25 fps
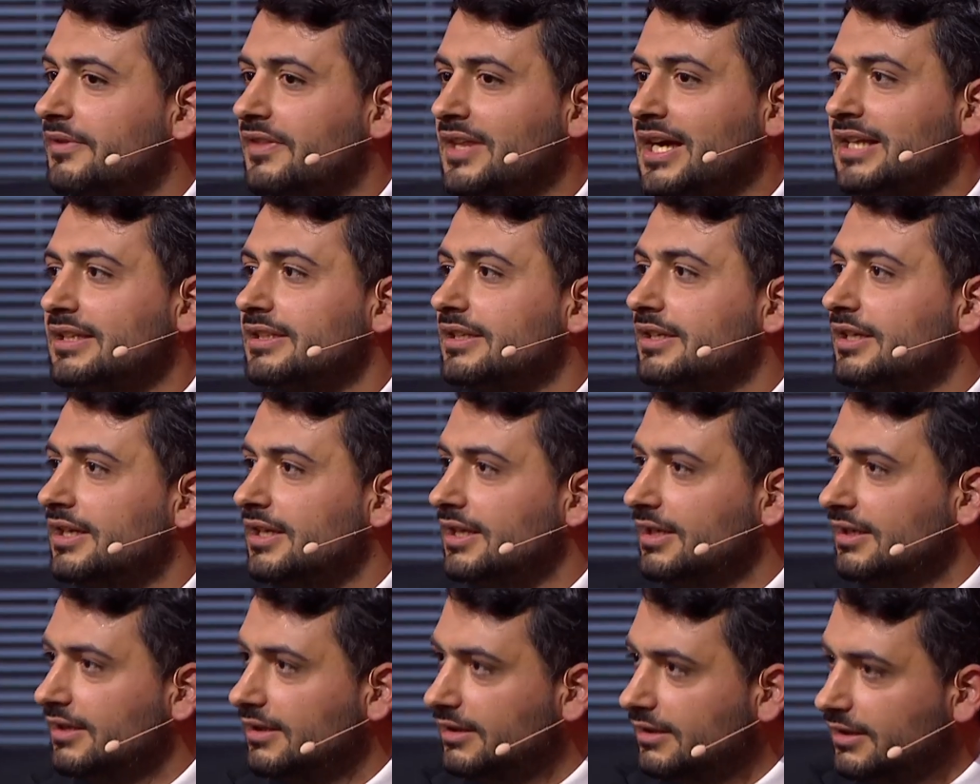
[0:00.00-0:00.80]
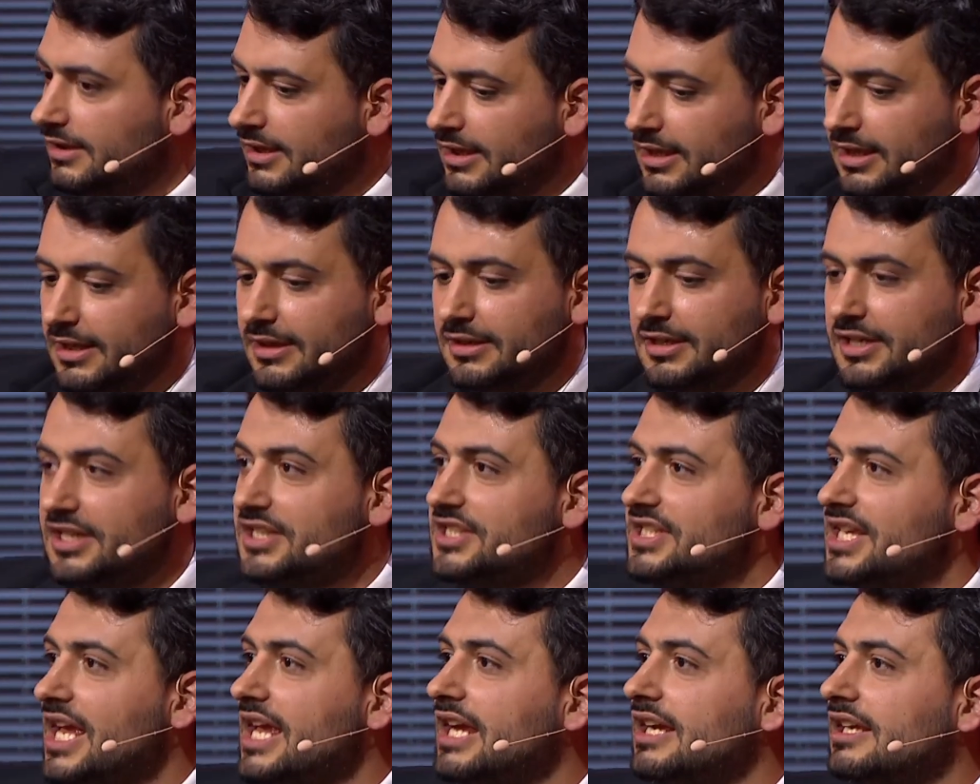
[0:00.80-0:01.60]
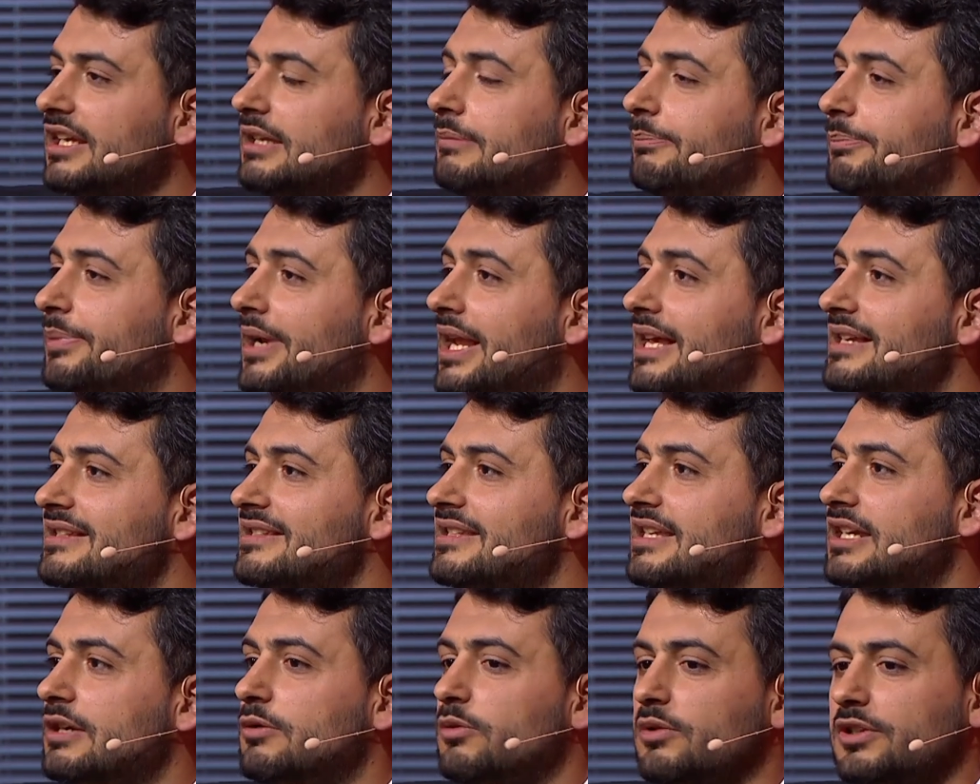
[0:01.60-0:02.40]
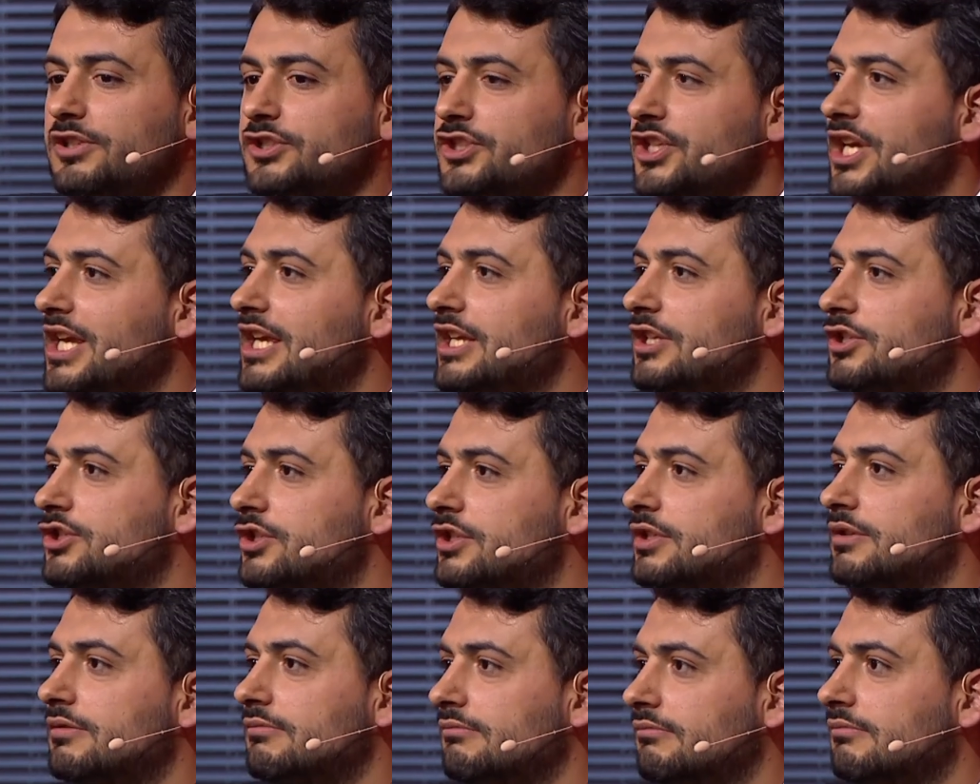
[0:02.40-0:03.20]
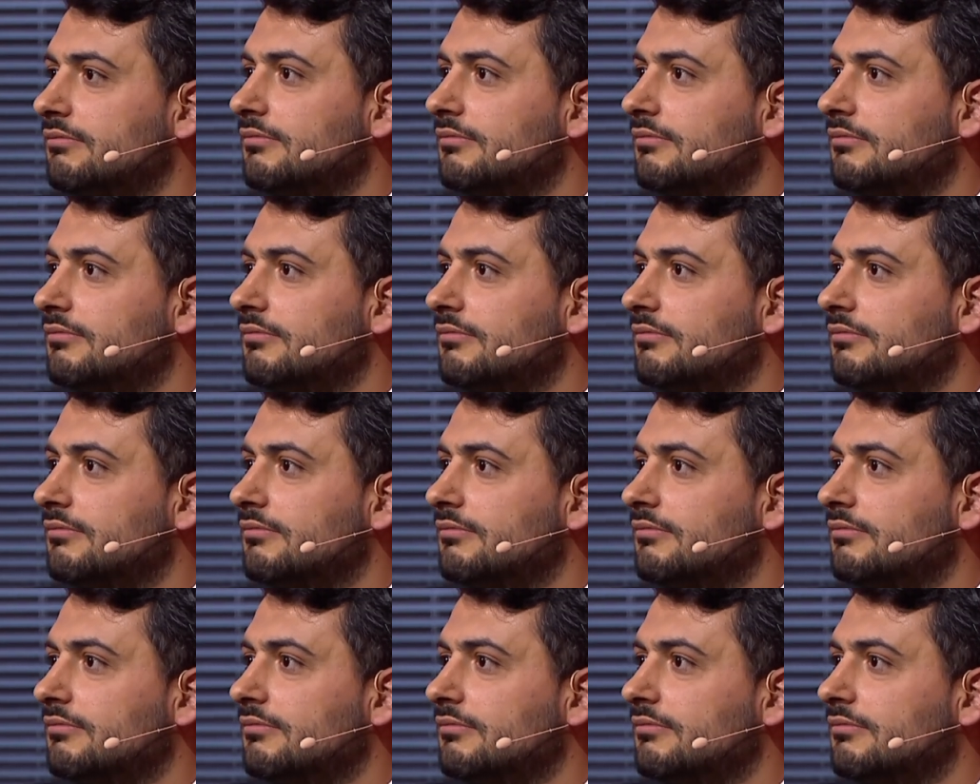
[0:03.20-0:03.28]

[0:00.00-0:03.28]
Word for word: that recycling plastic will change